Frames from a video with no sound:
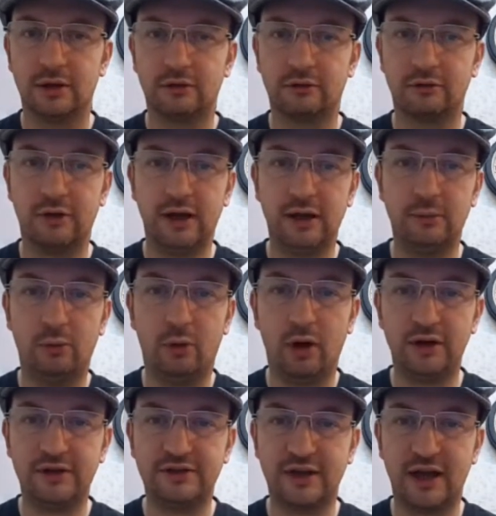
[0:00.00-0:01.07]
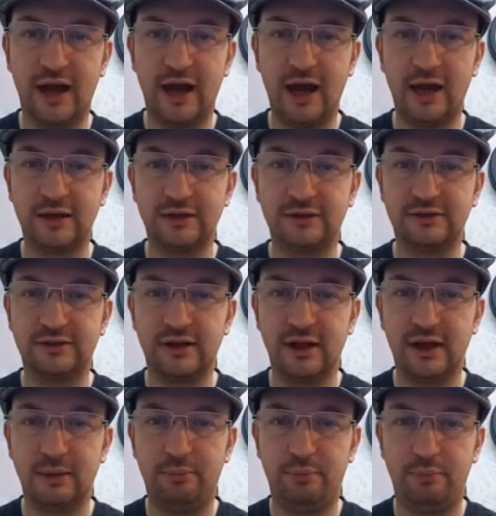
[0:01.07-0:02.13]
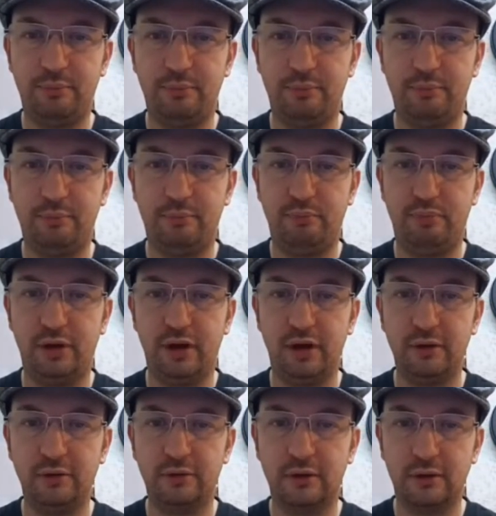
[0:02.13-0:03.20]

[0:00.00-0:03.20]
Green, white and blue.